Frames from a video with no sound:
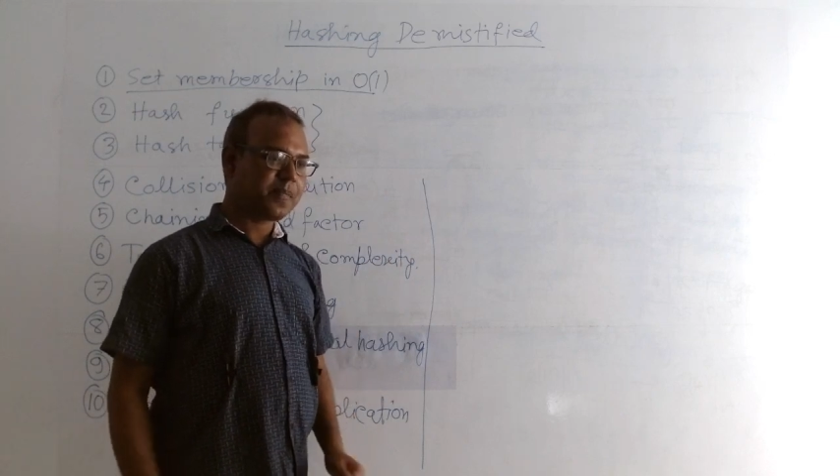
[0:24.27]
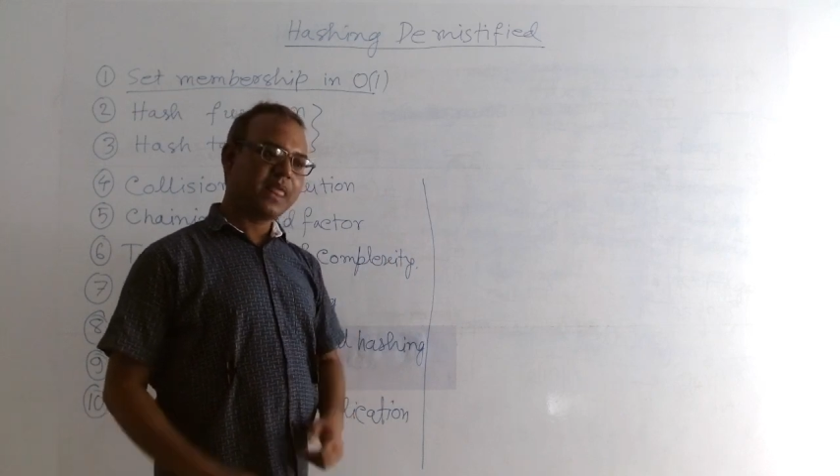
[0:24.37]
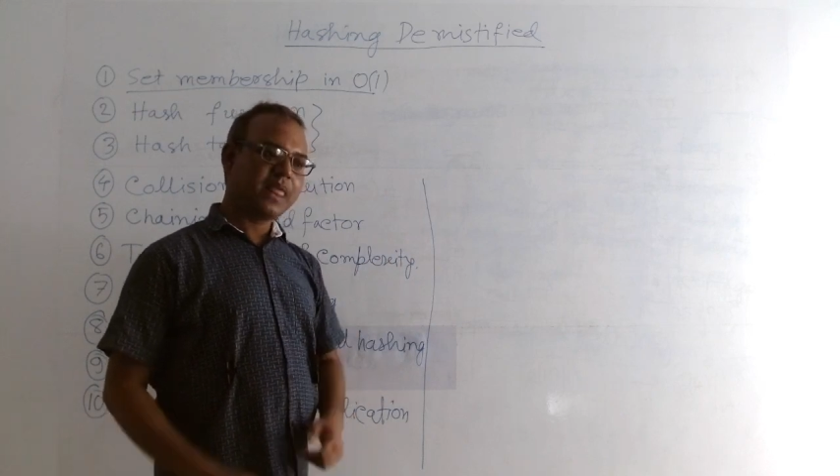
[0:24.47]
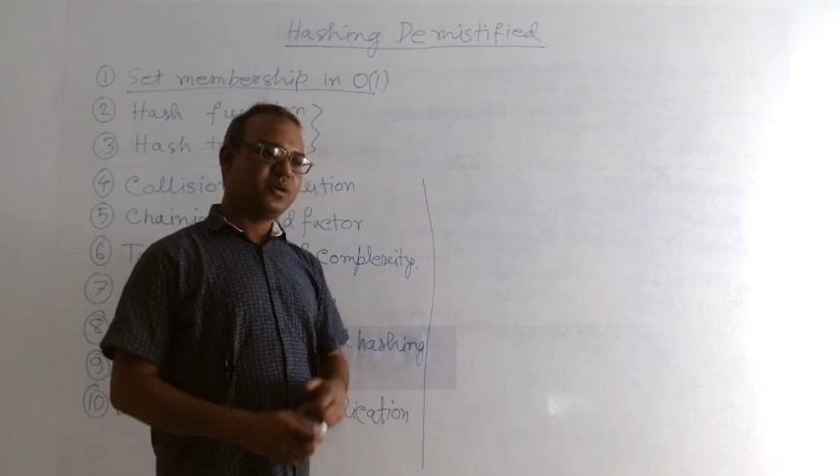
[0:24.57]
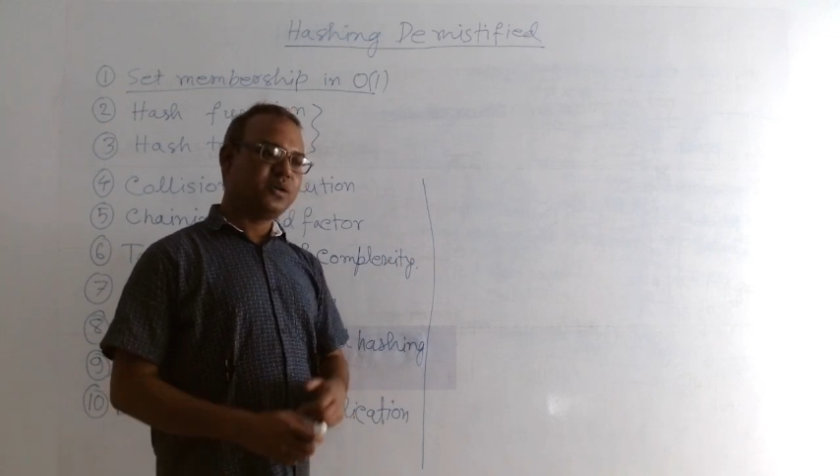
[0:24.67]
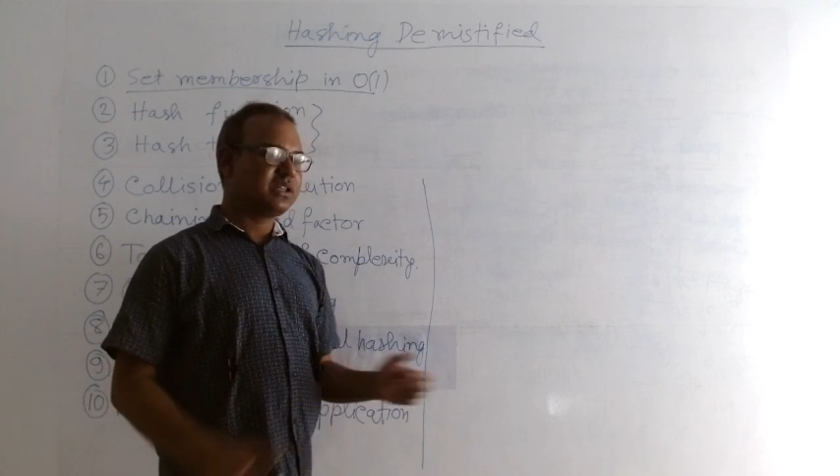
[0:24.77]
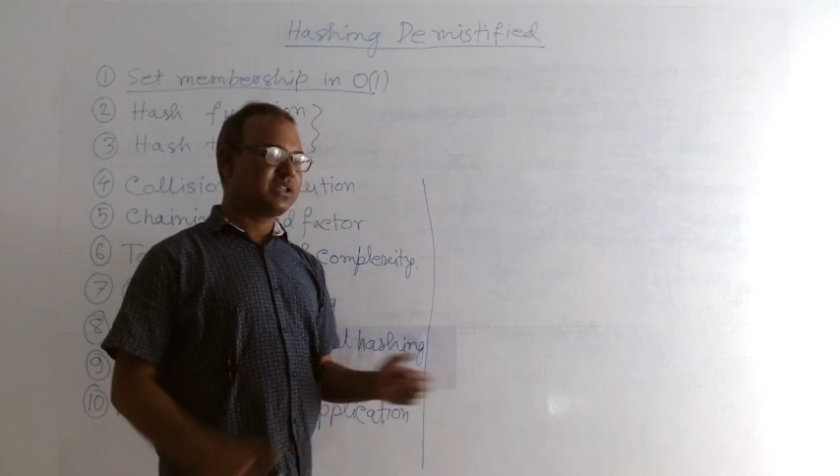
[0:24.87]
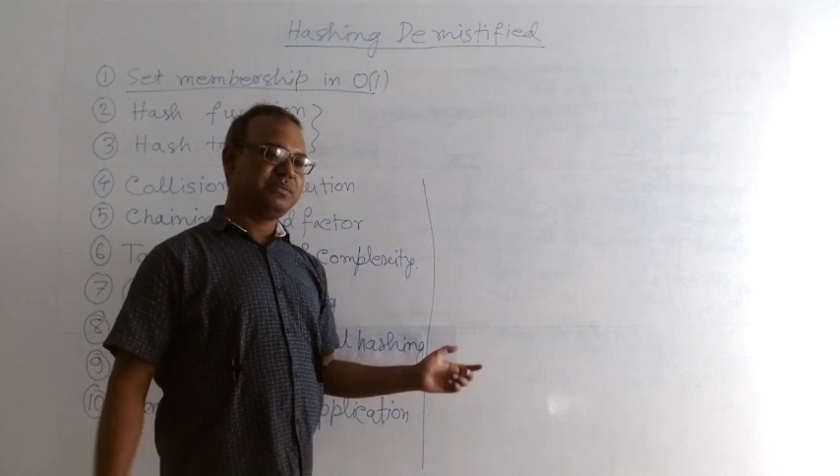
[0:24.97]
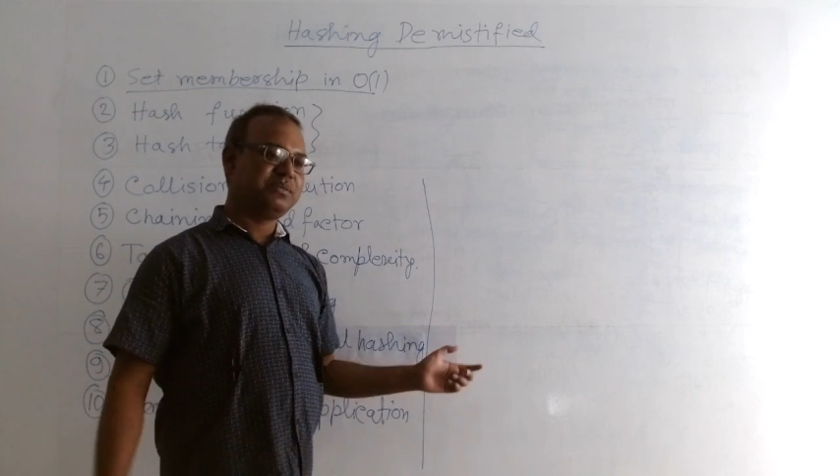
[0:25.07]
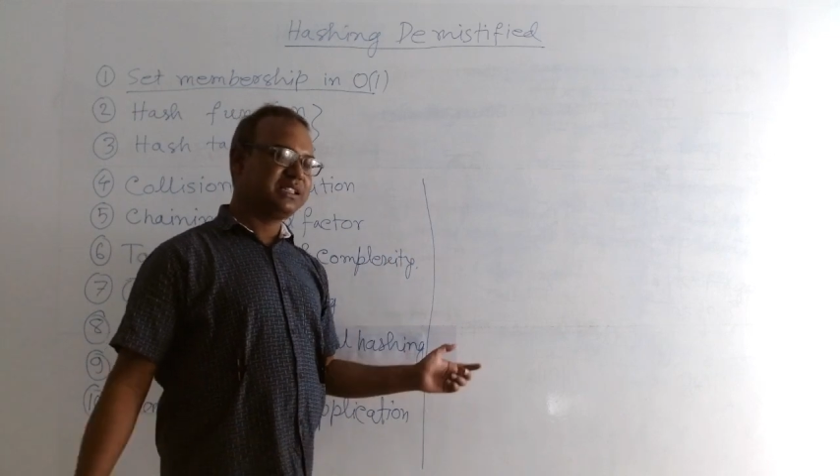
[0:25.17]
We can make
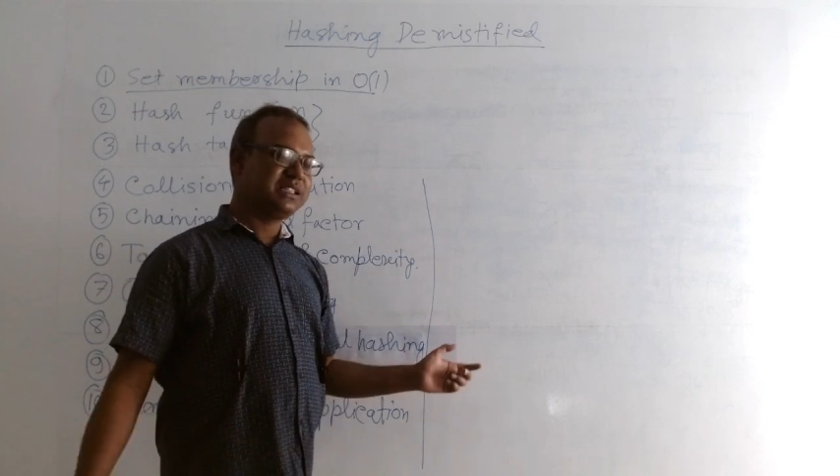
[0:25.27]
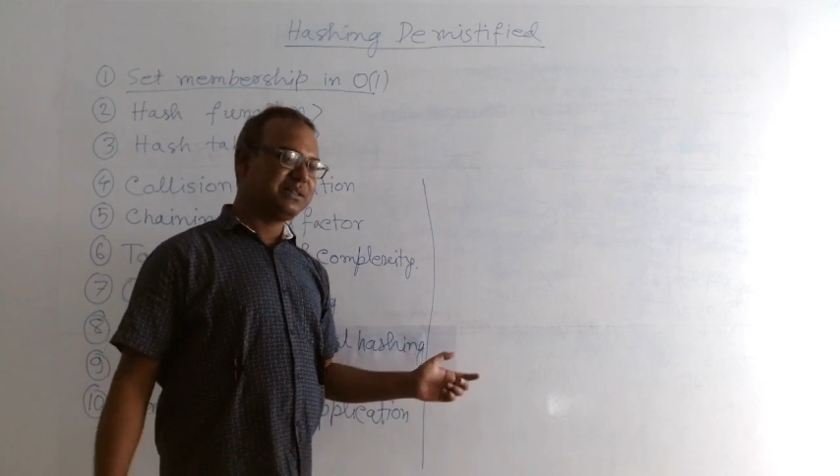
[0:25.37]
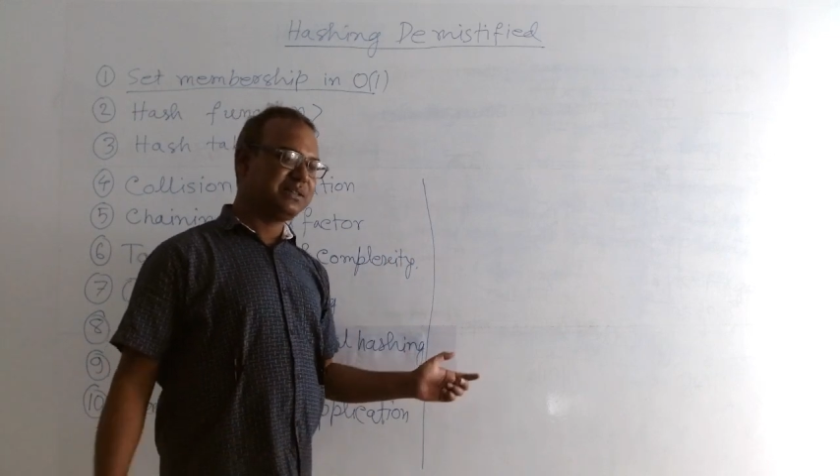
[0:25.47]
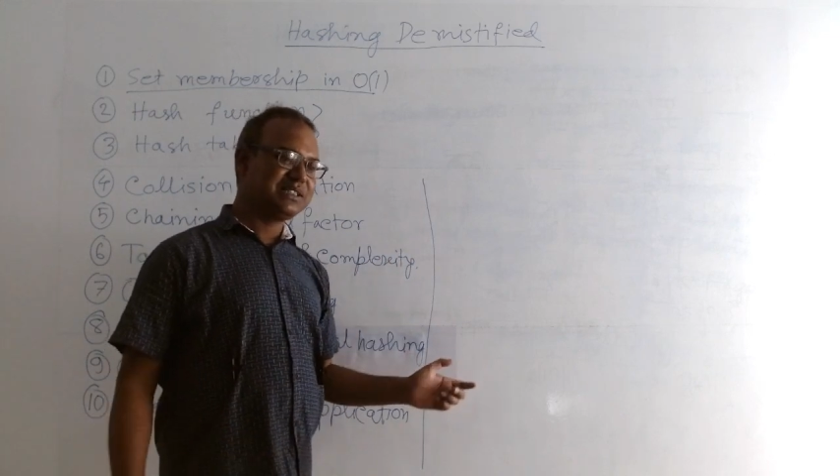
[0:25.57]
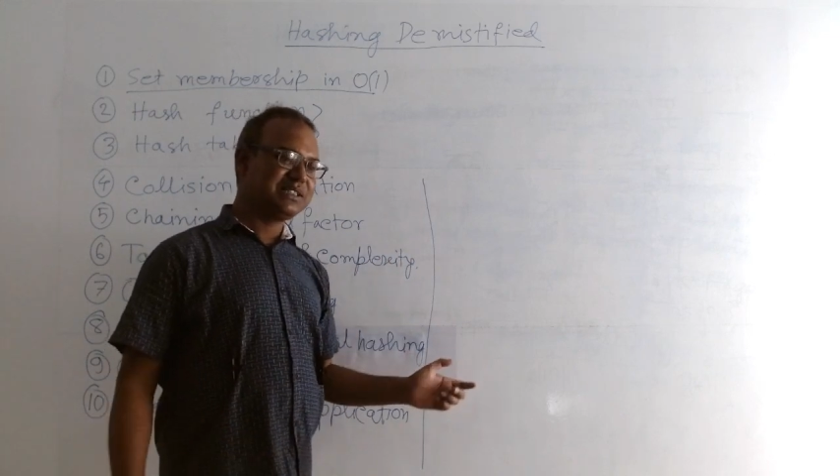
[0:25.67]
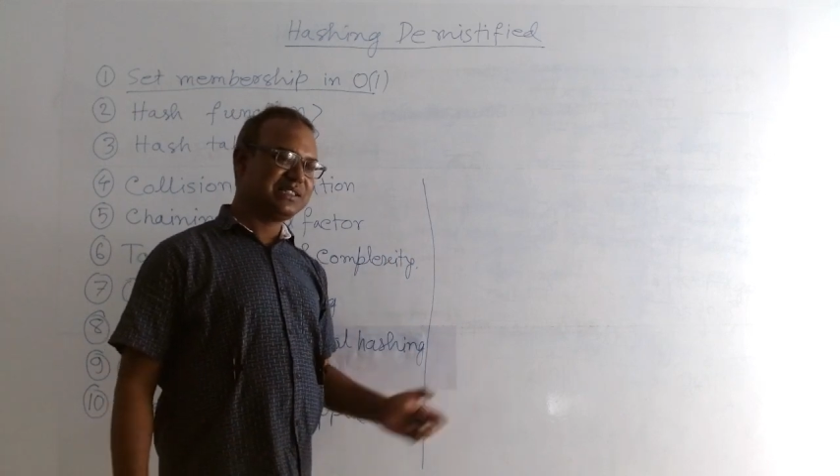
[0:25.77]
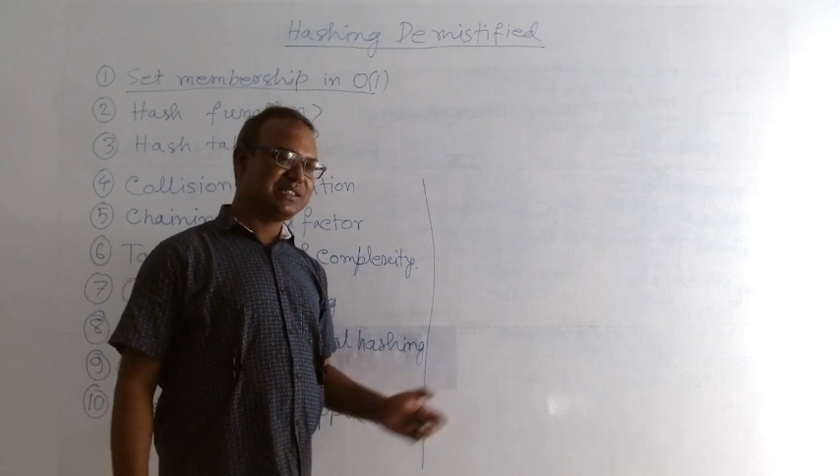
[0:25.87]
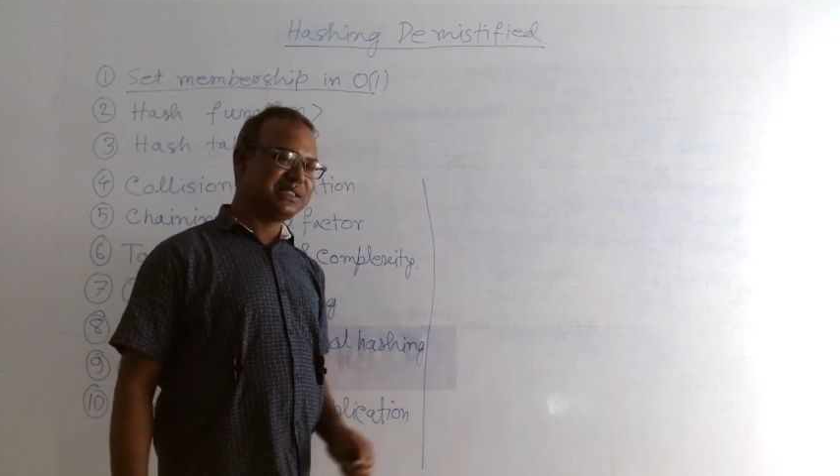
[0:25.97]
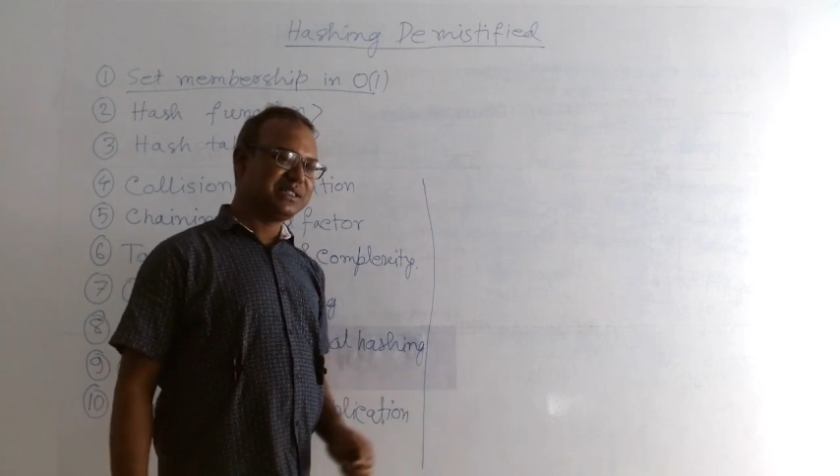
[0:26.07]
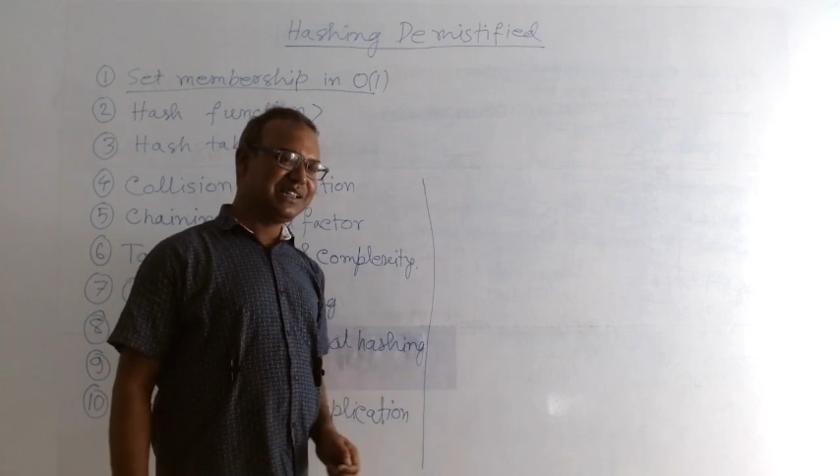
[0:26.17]
the table size
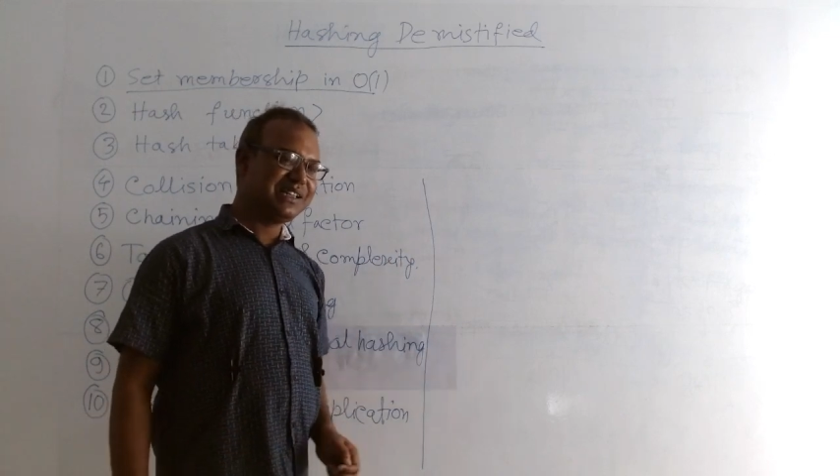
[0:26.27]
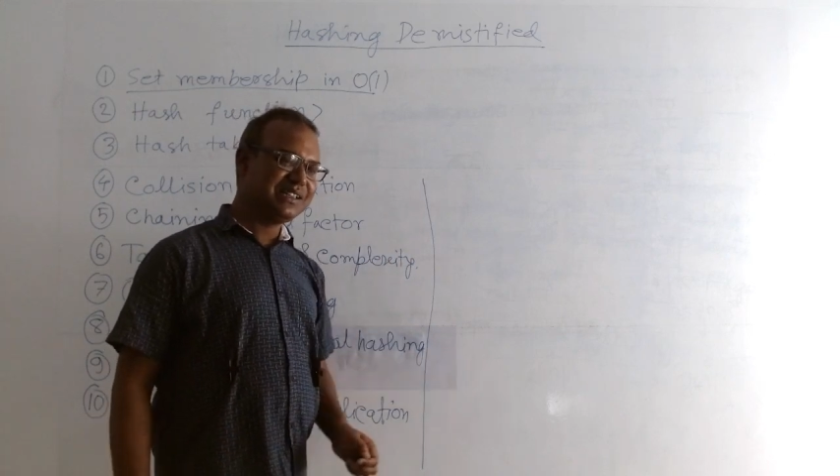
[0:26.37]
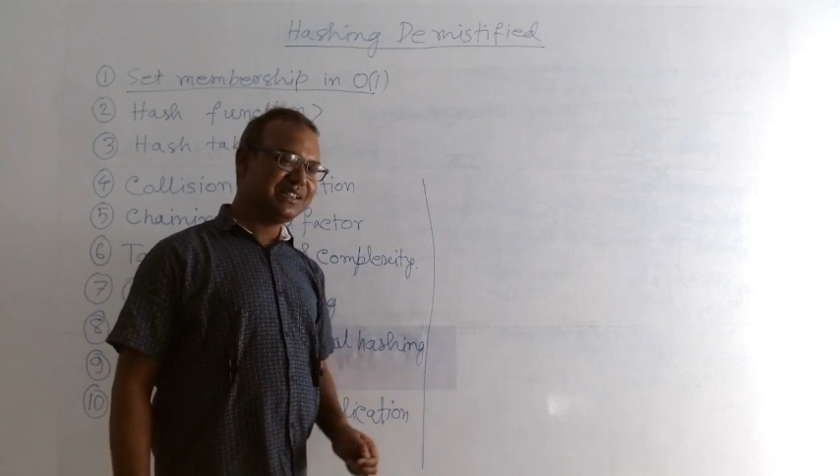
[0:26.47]
bigger.